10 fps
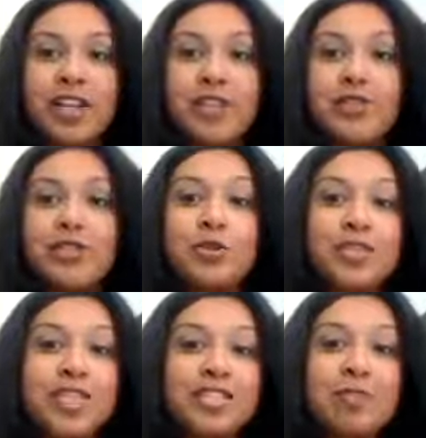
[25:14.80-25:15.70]
And you
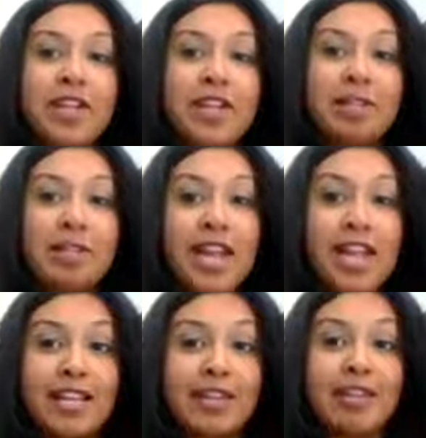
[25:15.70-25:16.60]
said something in the
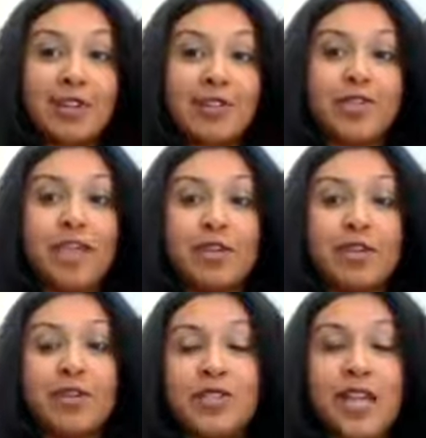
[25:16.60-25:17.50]
beginning there of your
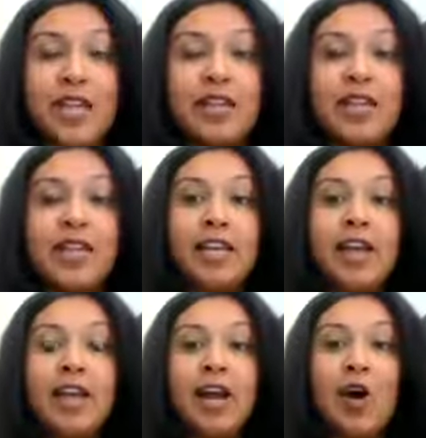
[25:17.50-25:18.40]
statement. You said,
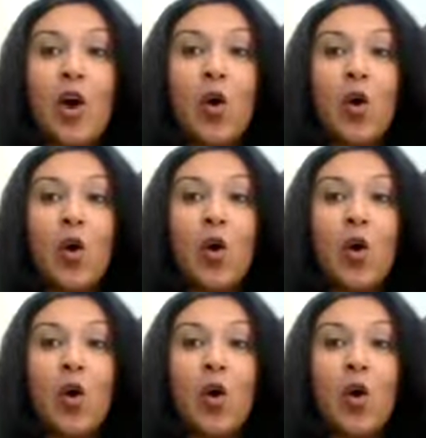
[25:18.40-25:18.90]
oh,